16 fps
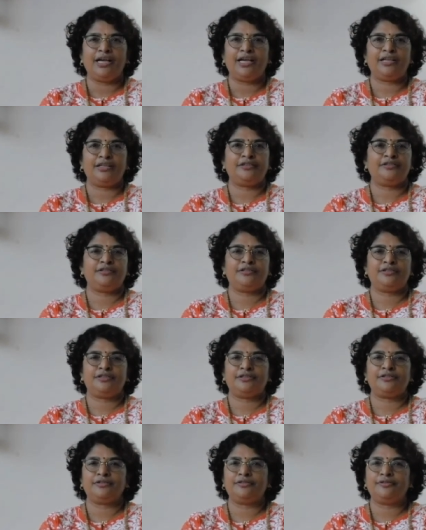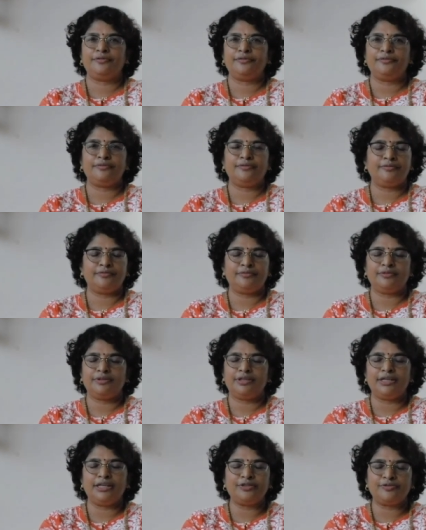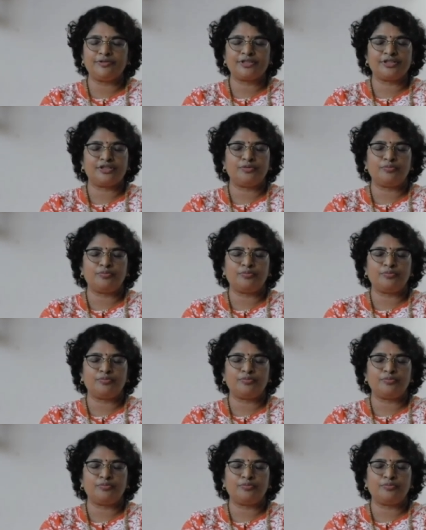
and it was